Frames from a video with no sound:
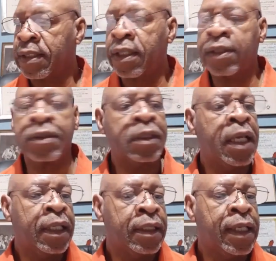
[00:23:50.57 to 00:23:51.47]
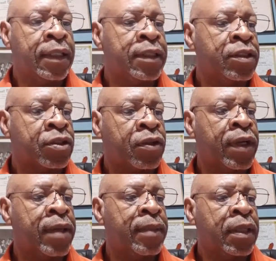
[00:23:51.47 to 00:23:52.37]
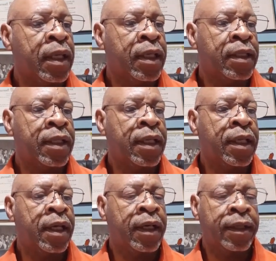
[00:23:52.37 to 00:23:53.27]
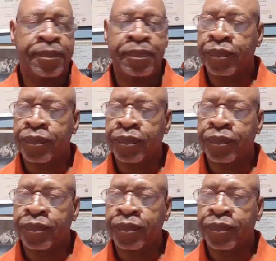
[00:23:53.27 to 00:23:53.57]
of cursing, yelling, and screaming, you